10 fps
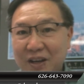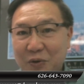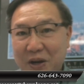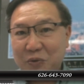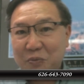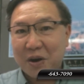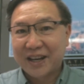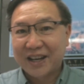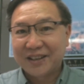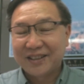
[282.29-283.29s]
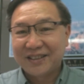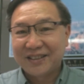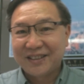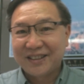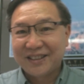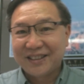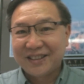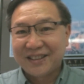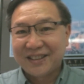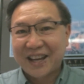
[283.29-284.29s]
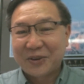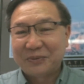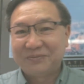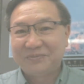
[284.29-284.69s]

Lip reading: rental market. Thank you.